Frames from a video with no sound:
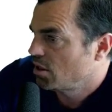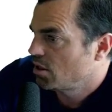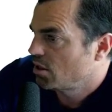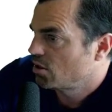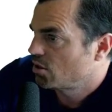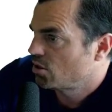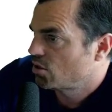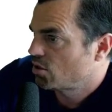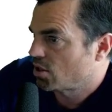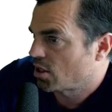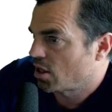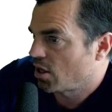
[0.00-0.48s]

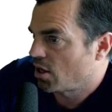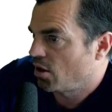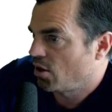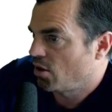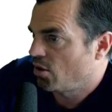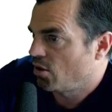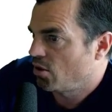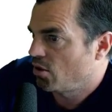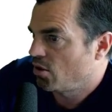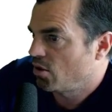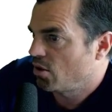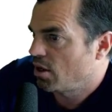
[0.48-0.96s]

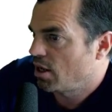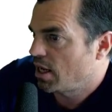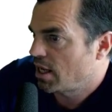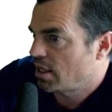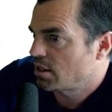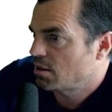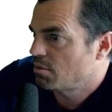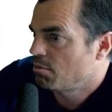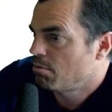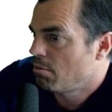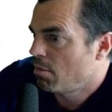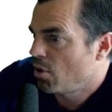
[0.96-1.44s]
So
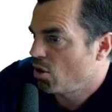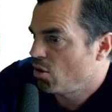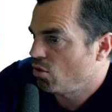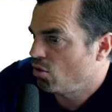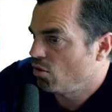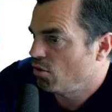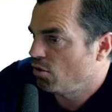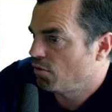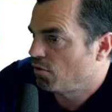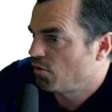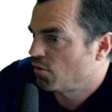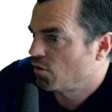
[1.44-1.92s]
let's
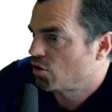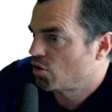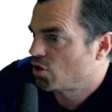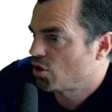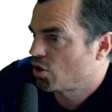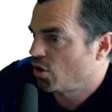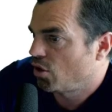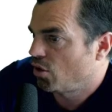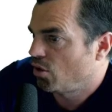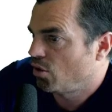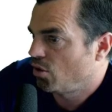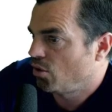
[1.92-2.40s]
move
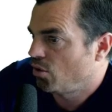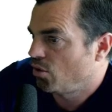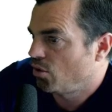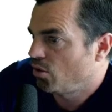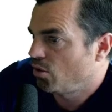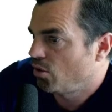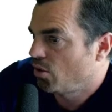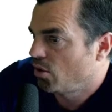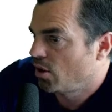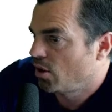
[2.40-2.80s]
to